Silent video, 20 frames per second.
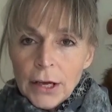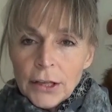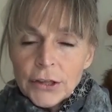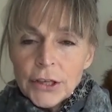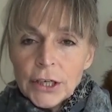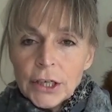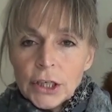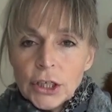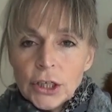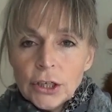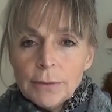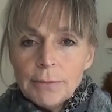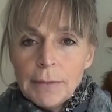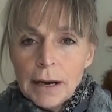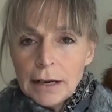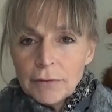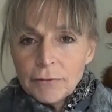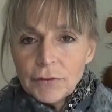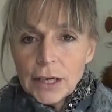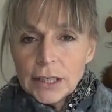that you
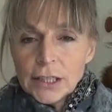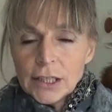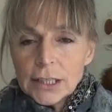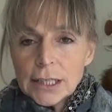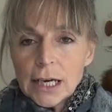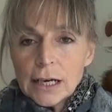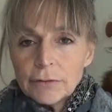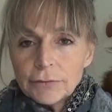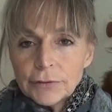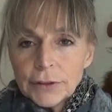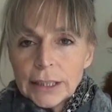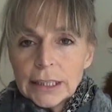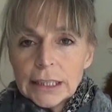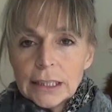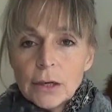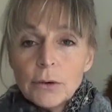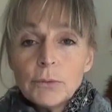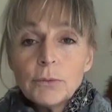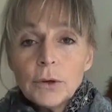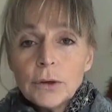might find yourself
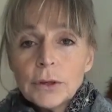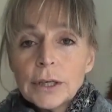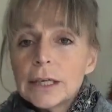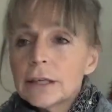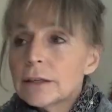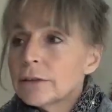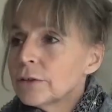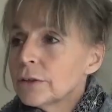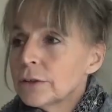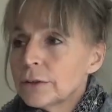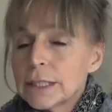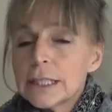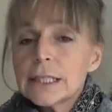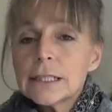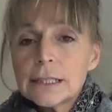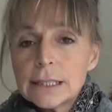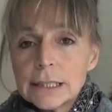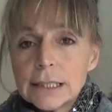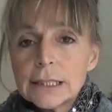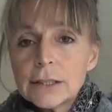in, walking through
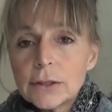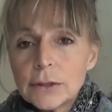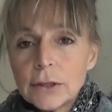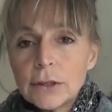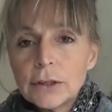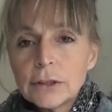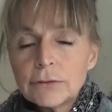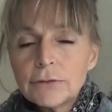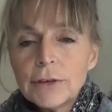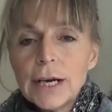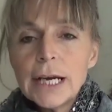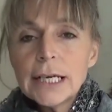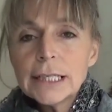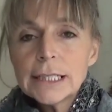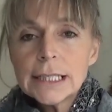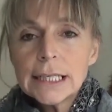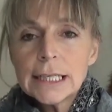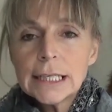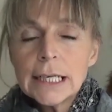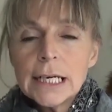this so-called
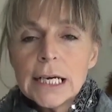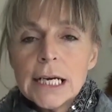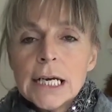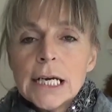reality.